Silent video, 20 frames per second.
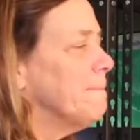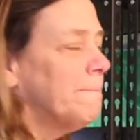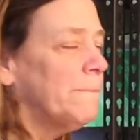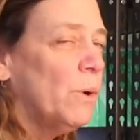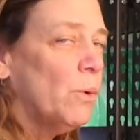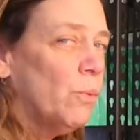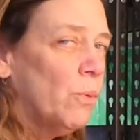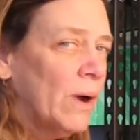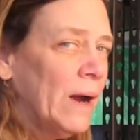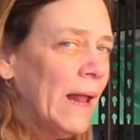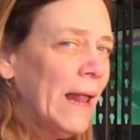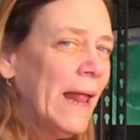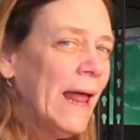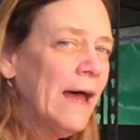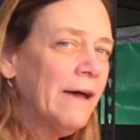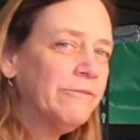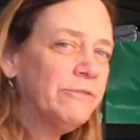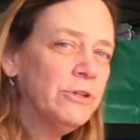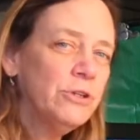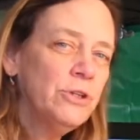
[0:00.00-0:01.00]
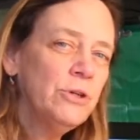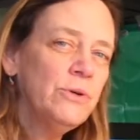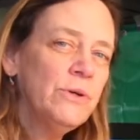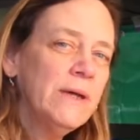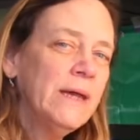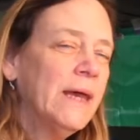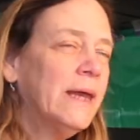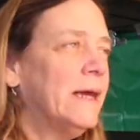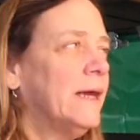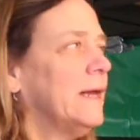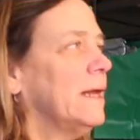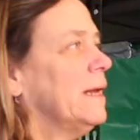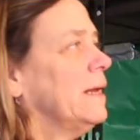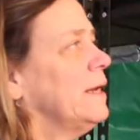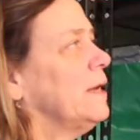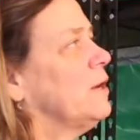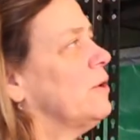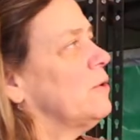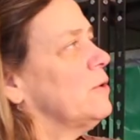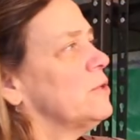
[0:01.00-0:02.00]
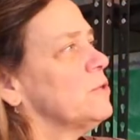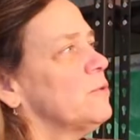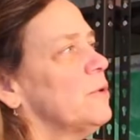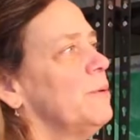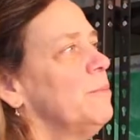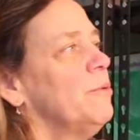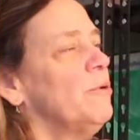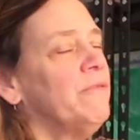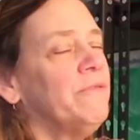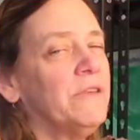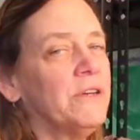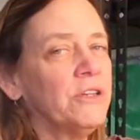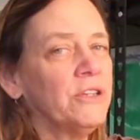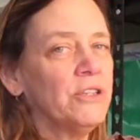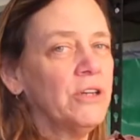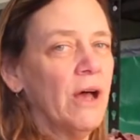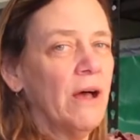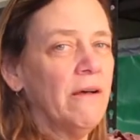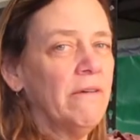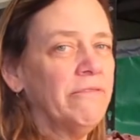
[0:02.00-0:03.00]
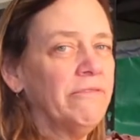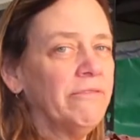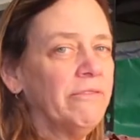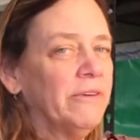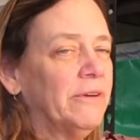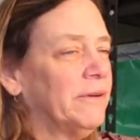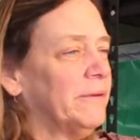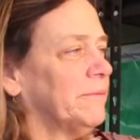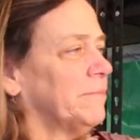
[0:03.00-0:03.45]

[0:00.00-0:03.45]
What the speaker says: But what I'll have to do to get it in here is remove this shelf